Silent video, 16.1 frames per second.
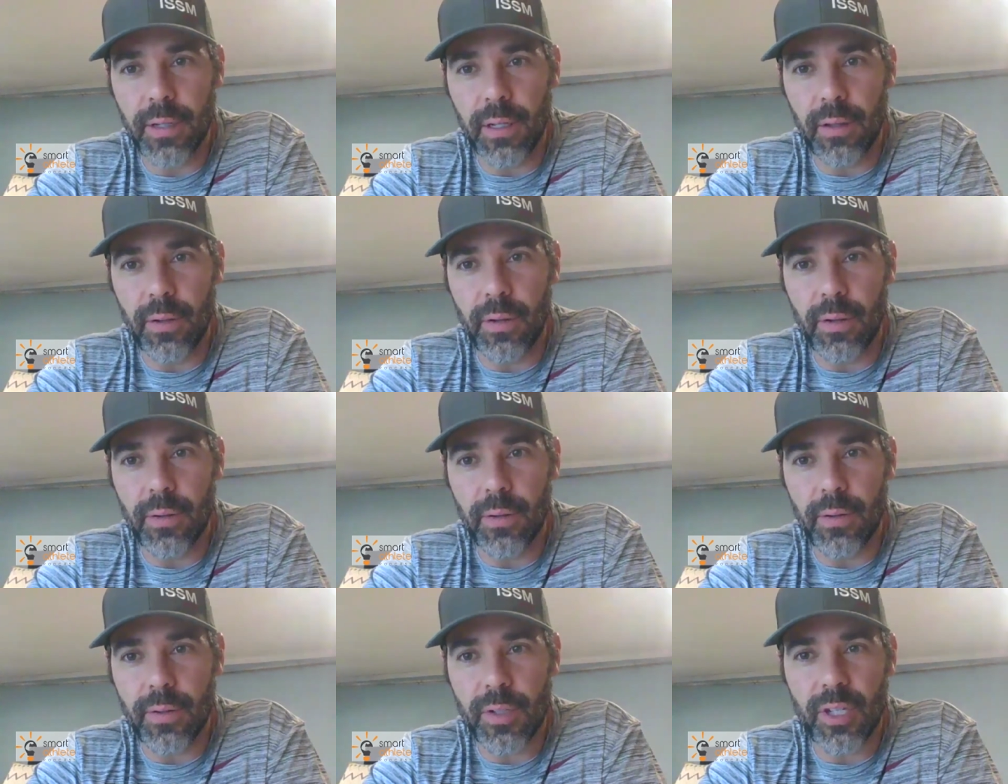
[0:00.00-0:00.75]
You know,
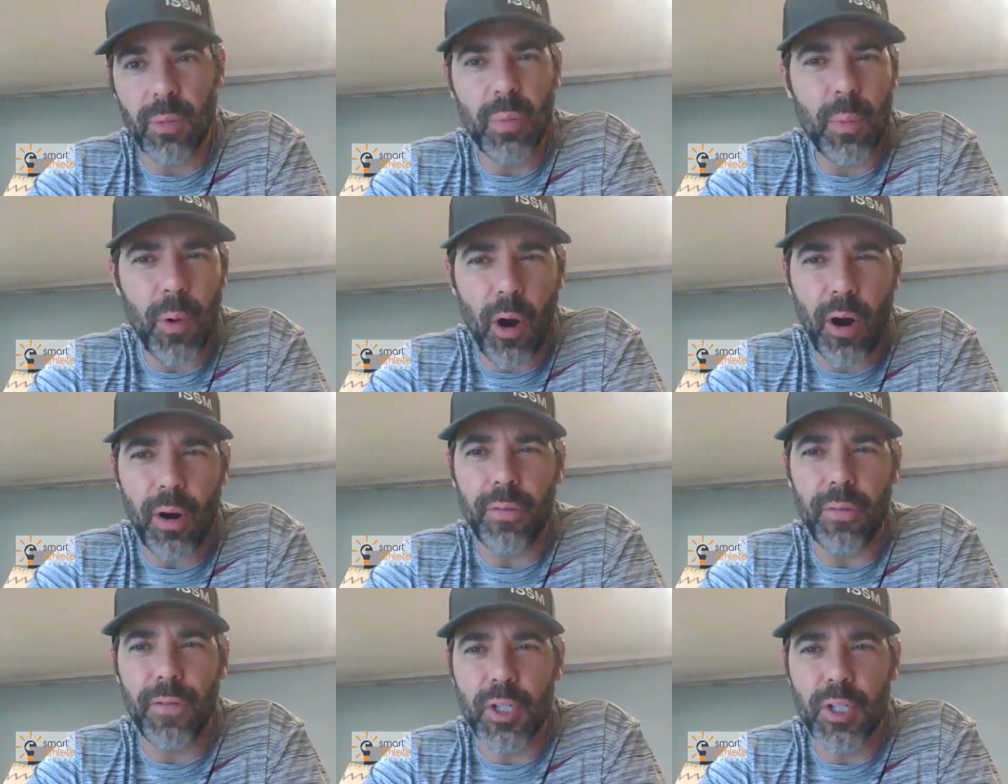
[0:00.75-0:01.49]
some people
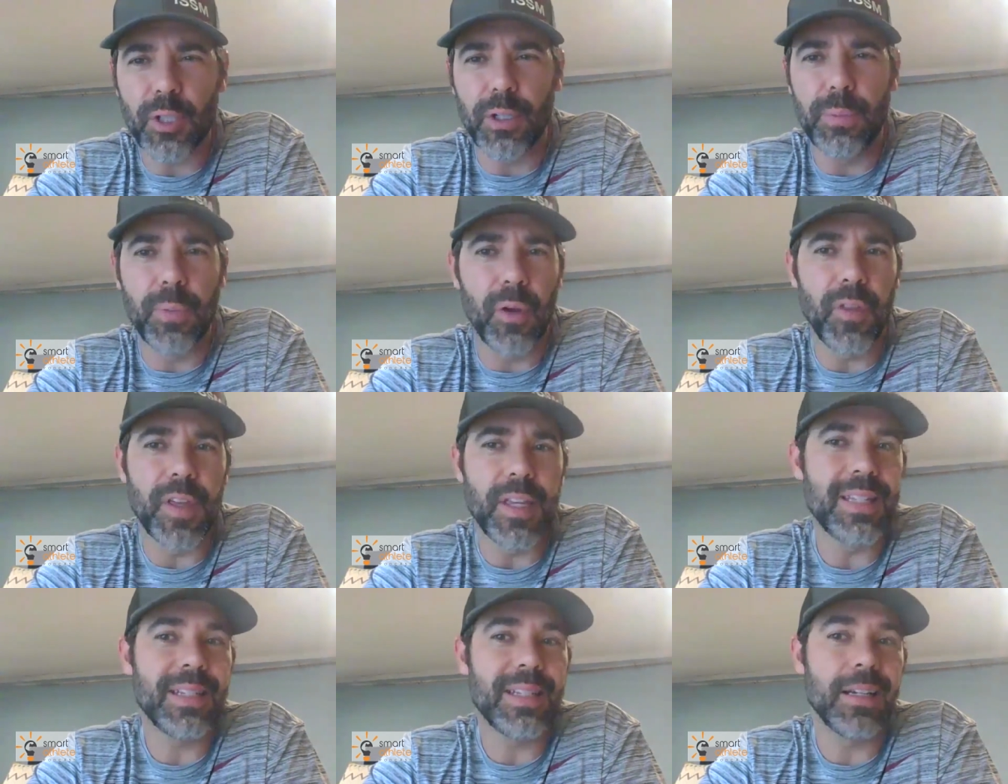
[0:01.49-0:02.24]
artificially put
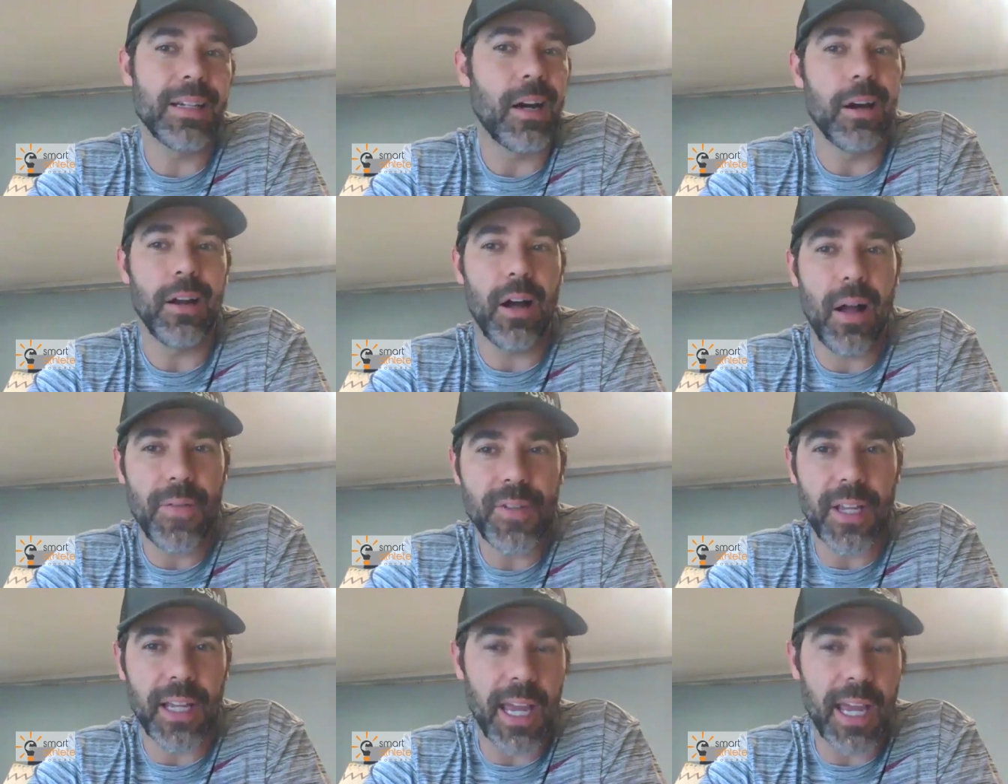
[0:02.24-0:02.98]
these
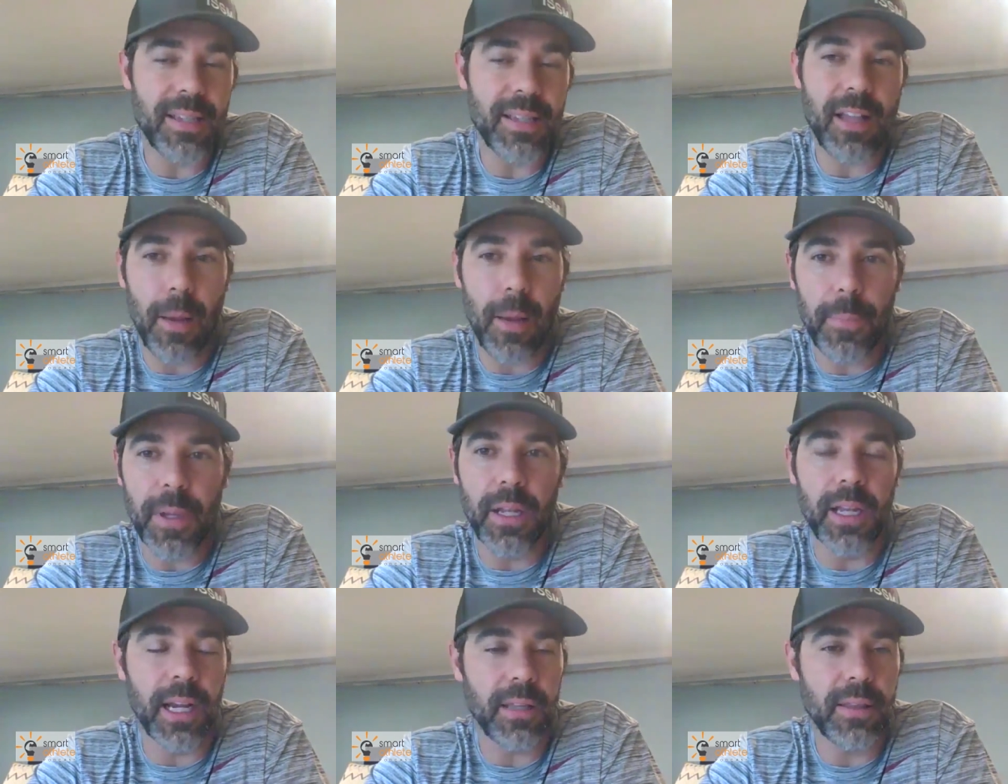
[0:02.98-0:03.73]
cutoffs, like, hey, stop
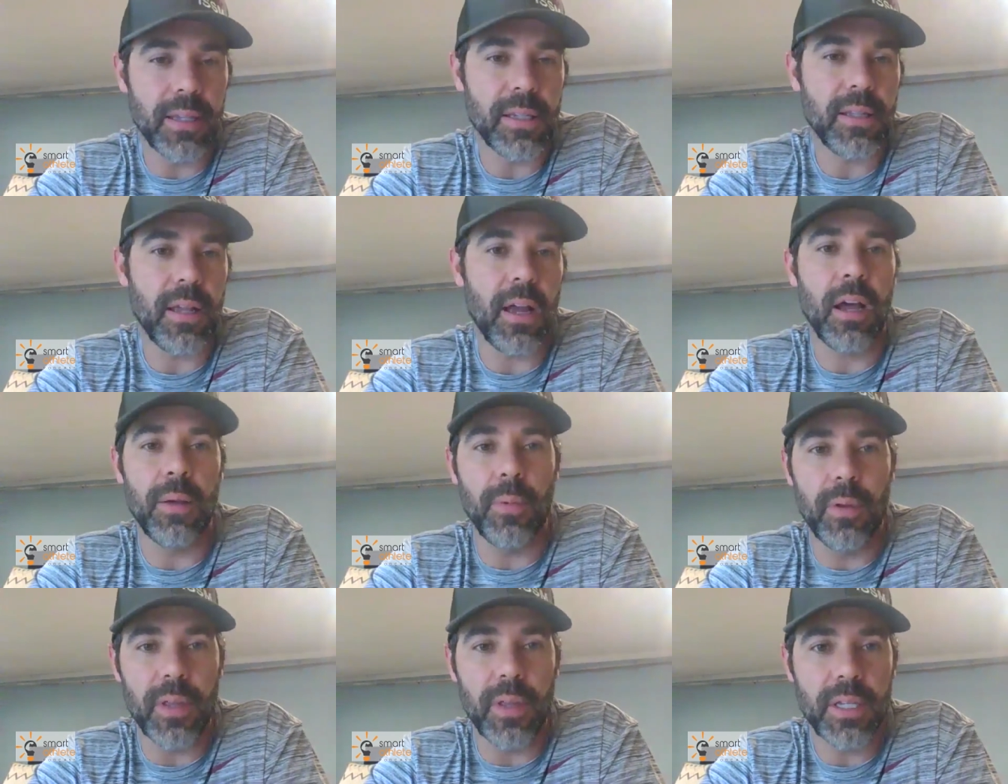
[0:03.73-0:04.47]
eating at this
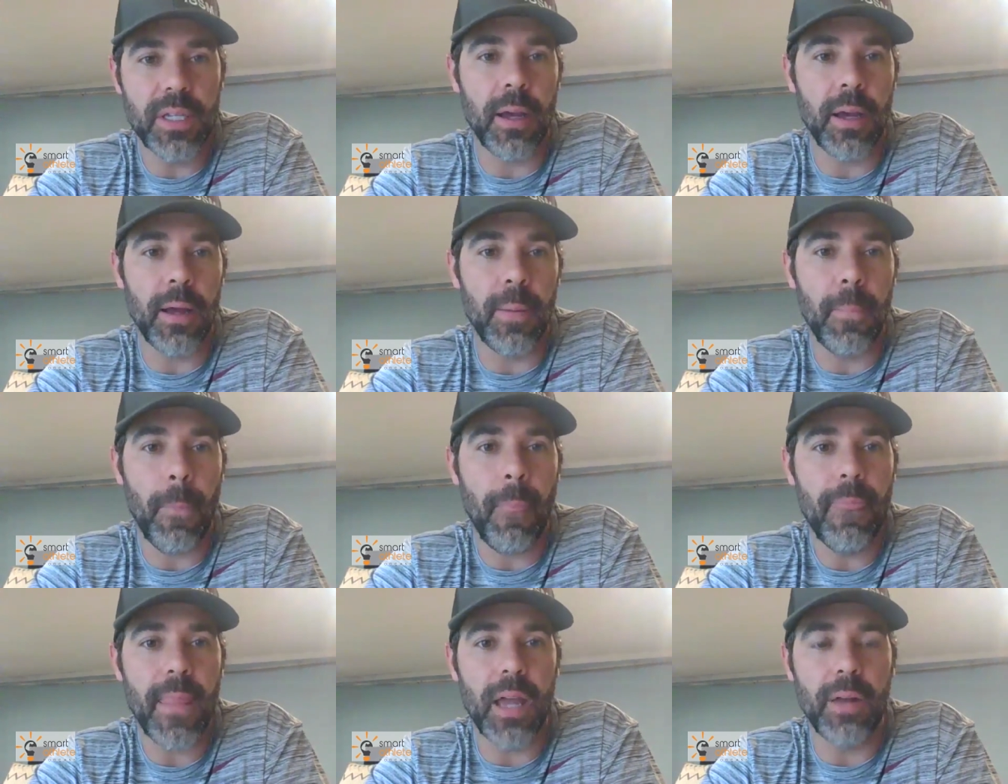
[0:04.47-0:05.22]
time or this time.
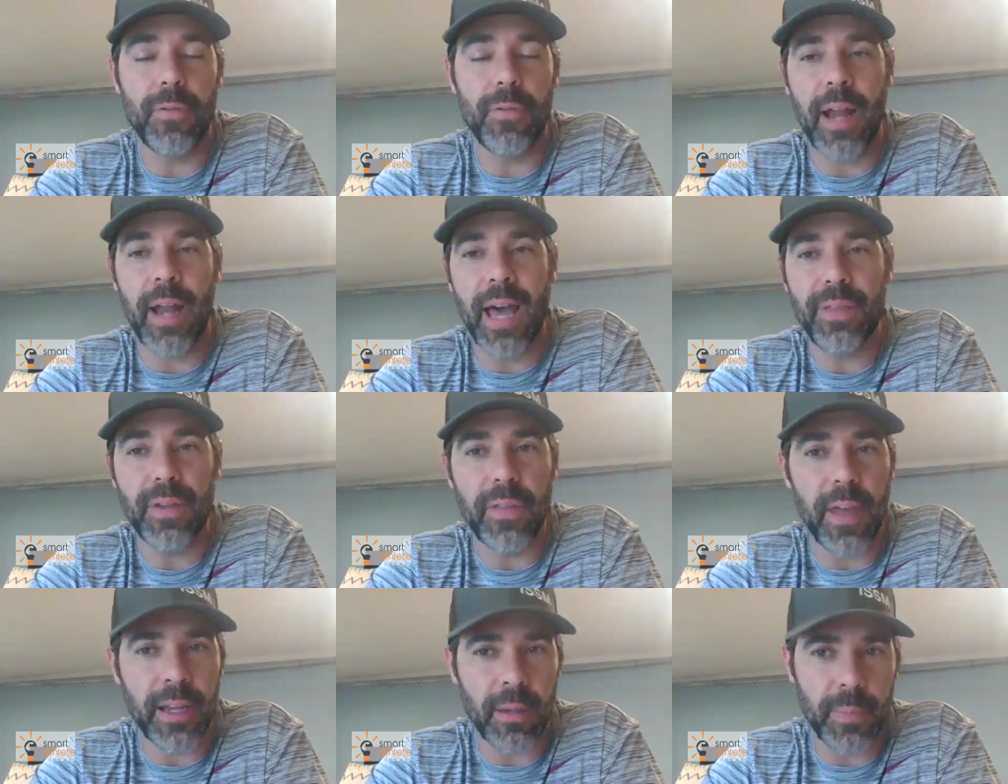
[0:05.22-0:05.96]
And for an
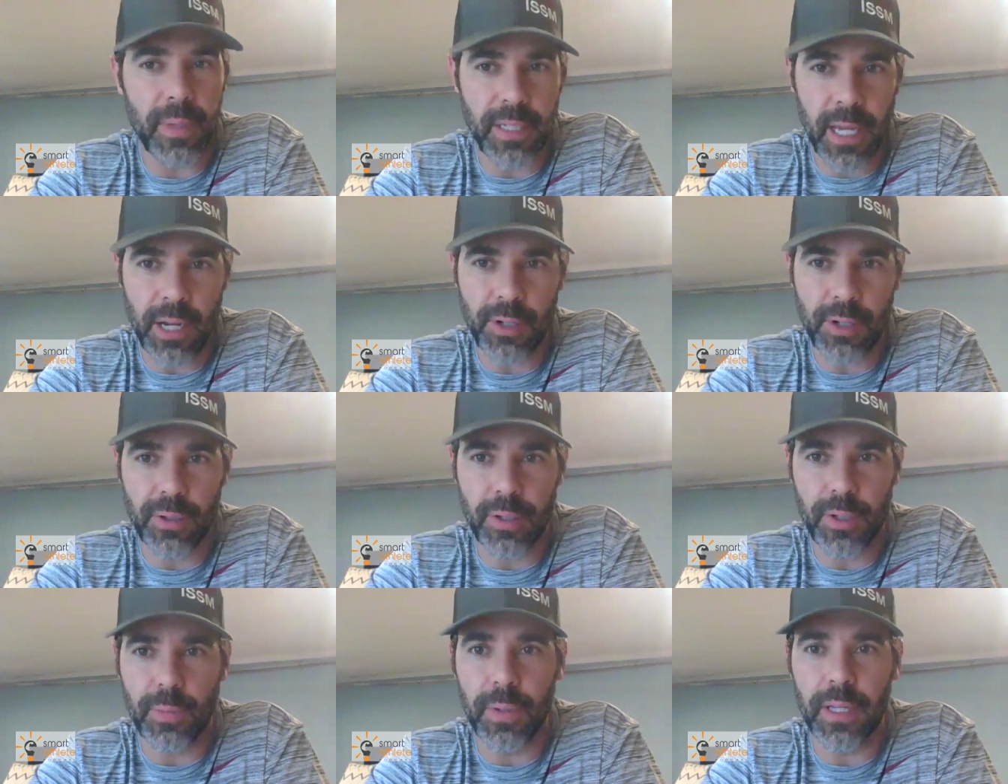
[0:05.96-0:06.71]
athlete, that can be
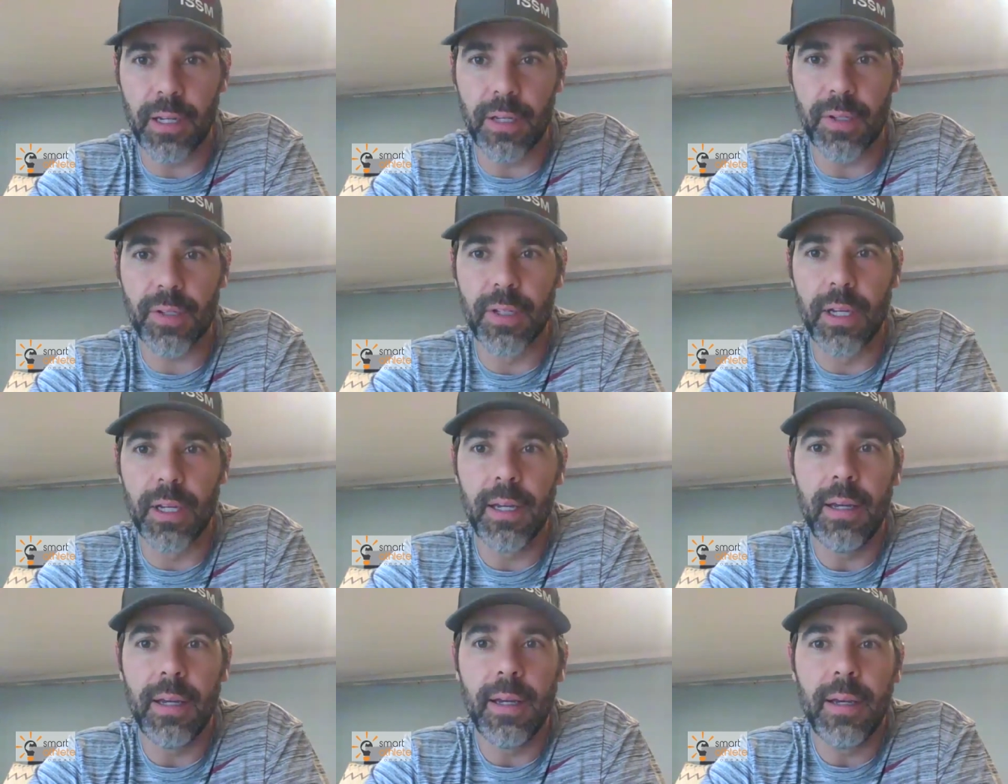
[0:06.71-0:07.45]
dangerous because
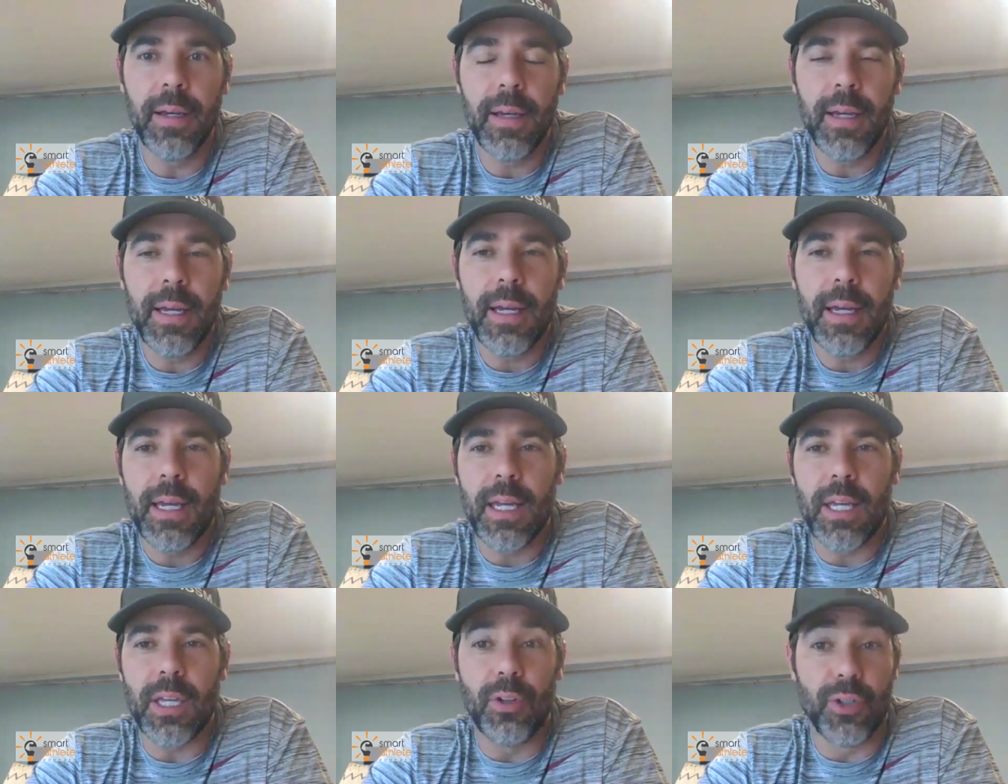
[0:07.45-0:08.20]

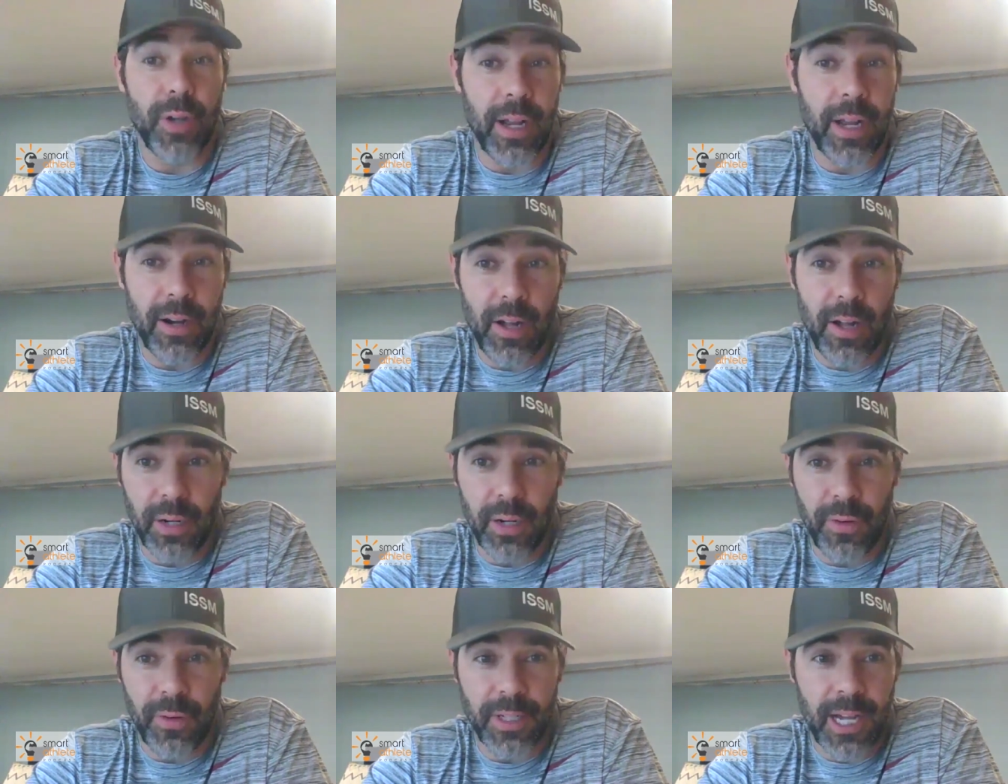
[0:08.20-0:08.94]
you train at all
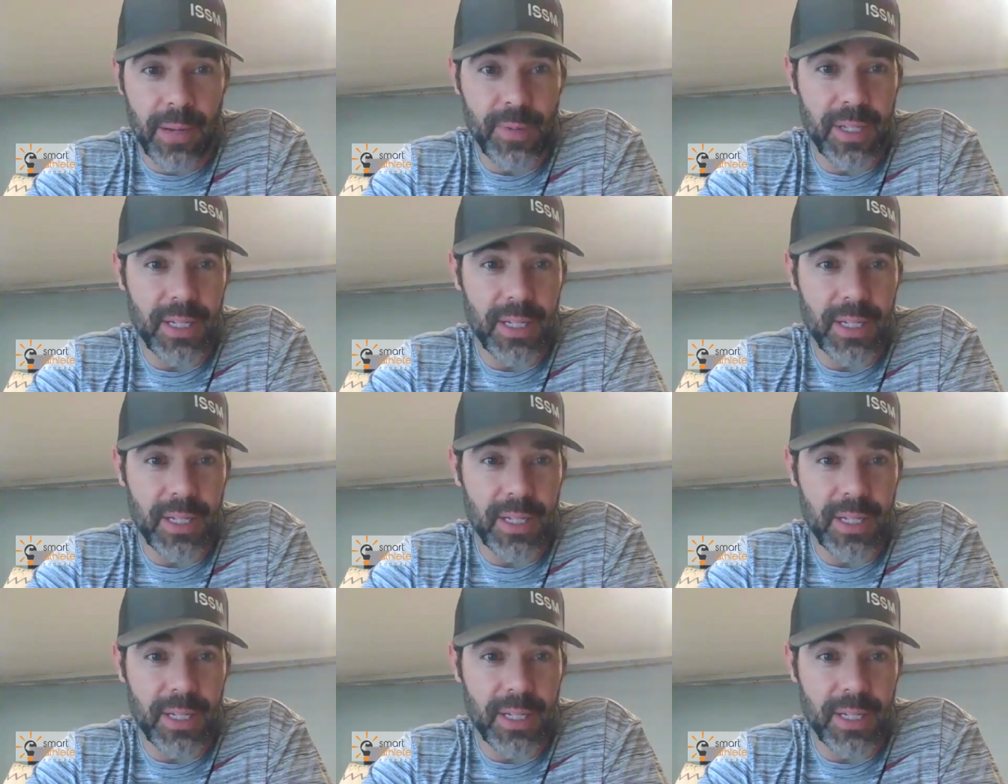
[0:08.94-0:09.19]
different times